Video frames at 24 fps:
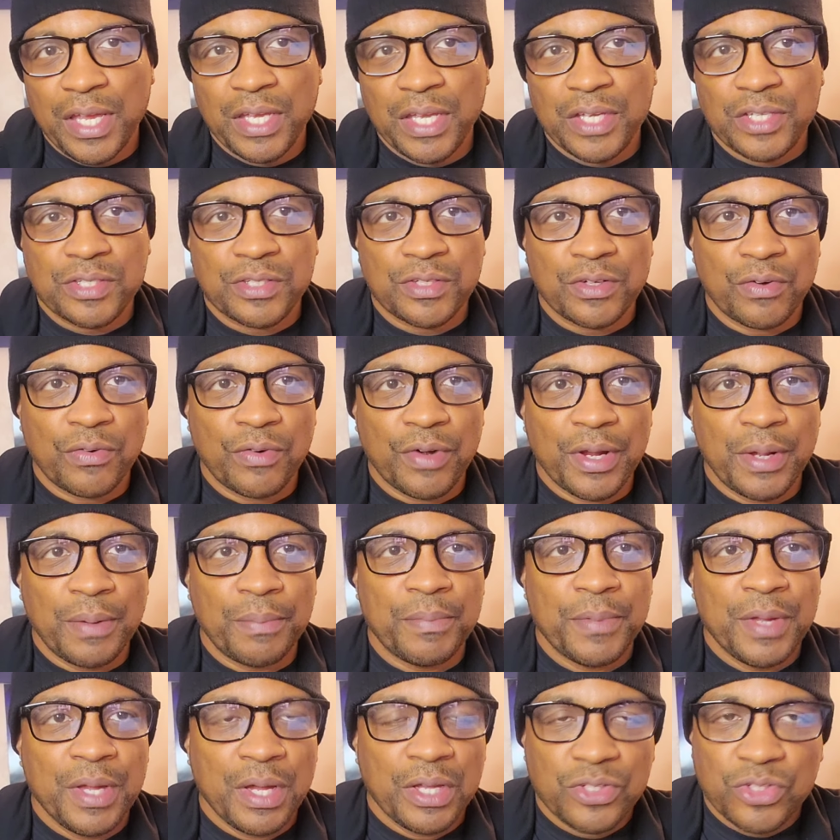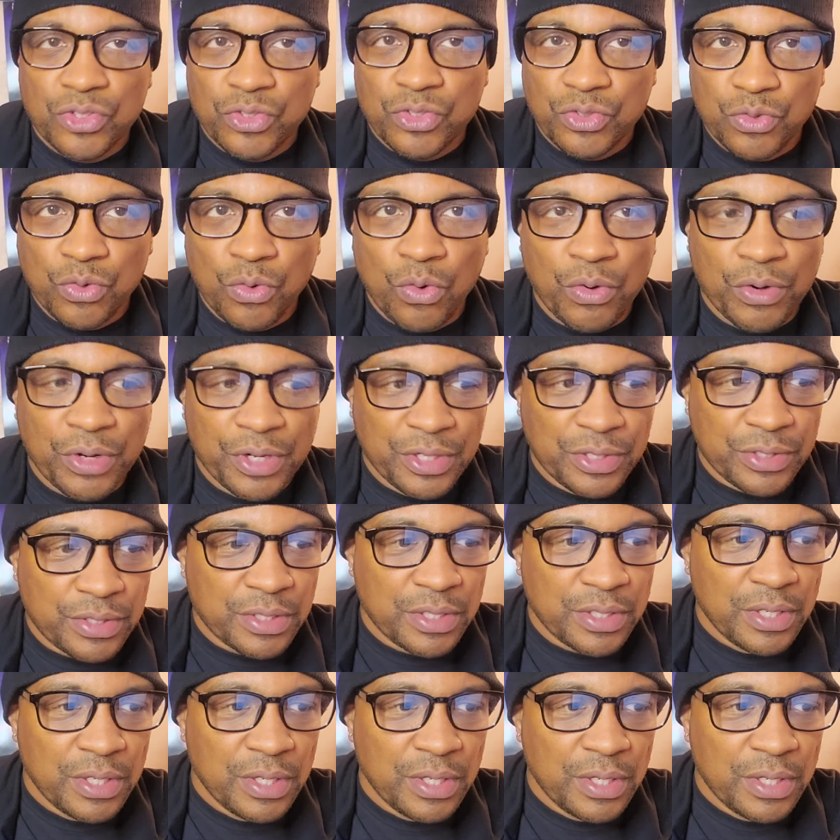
Instagram stories,